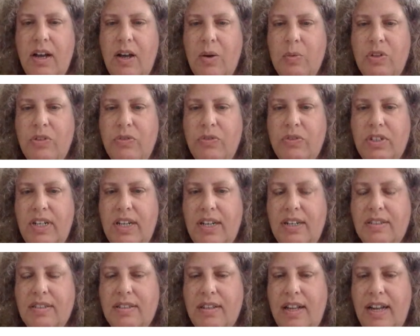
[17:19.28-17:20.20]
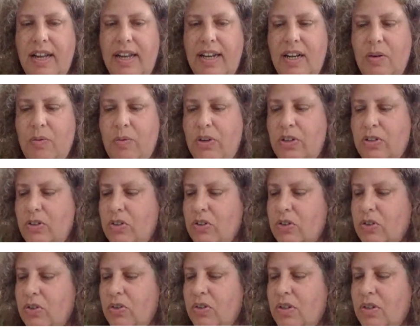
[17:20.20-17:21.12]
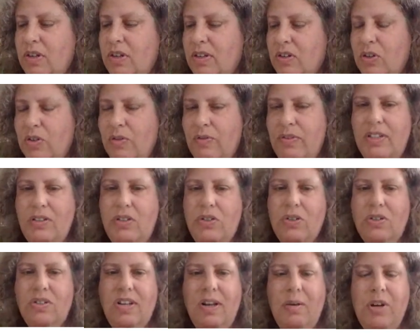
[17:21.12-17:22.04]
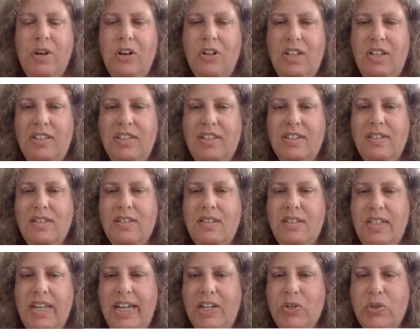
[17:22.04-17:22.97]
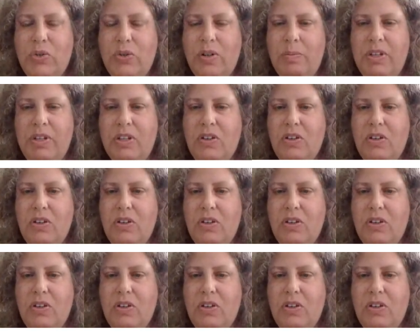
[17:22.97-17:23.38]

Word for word: Uh, with the next slide, I want to convince you somehow that this is natural,